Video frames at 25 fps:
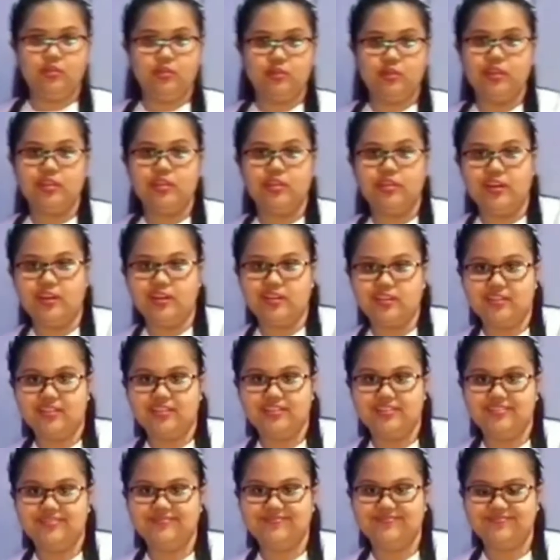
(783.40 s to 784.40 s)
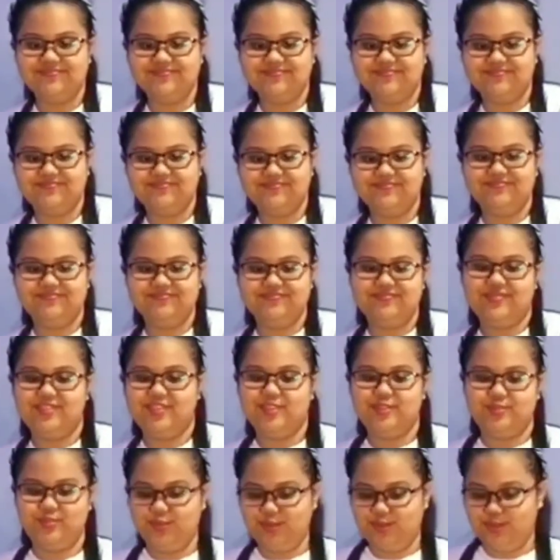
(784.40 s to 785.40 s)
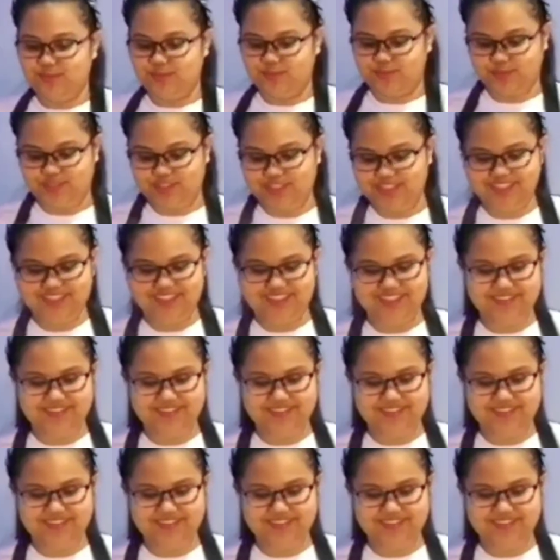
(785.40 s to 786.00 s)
Look at that. It's beautiful.